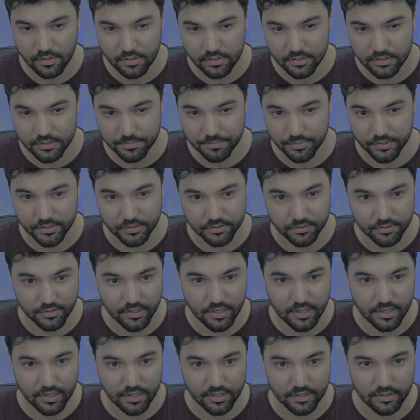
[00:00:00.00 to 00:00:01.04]
spring
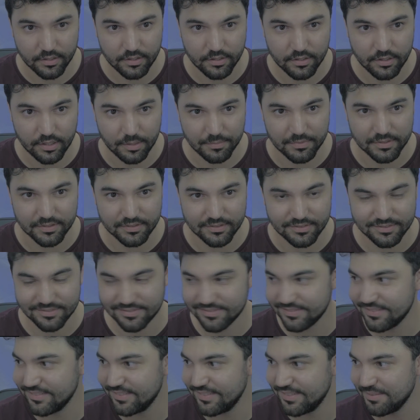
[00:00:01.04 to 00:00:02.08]
training. I mean,
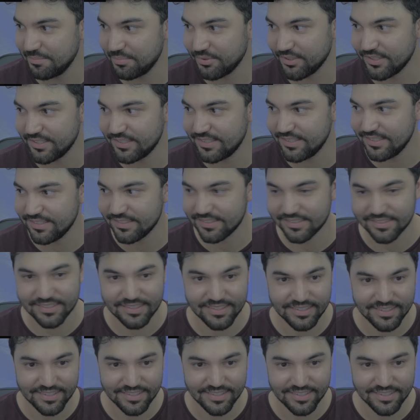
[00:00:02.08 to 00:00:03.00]
preseason.